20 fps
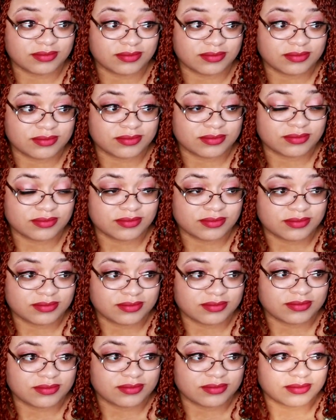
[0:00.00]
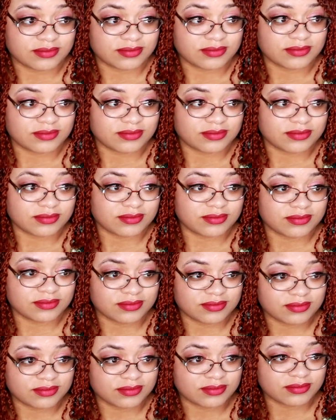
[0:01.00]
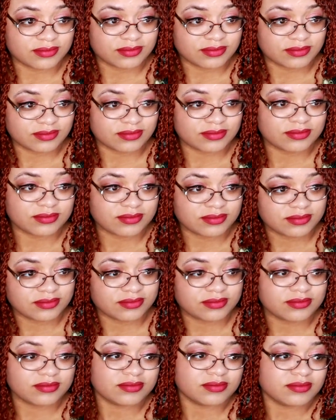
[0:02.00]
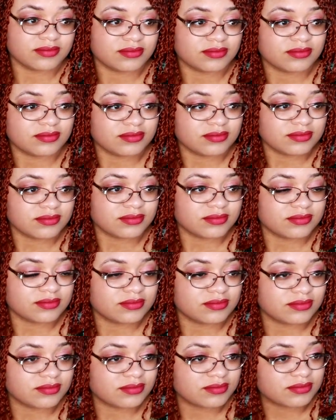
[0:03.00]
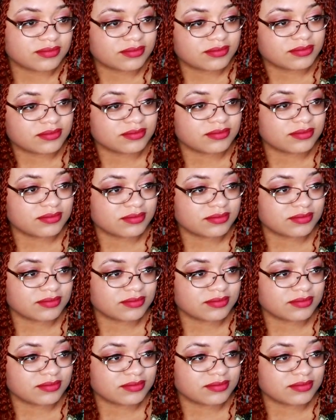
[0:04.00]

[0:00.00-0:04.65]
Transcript: The person shown says nothing.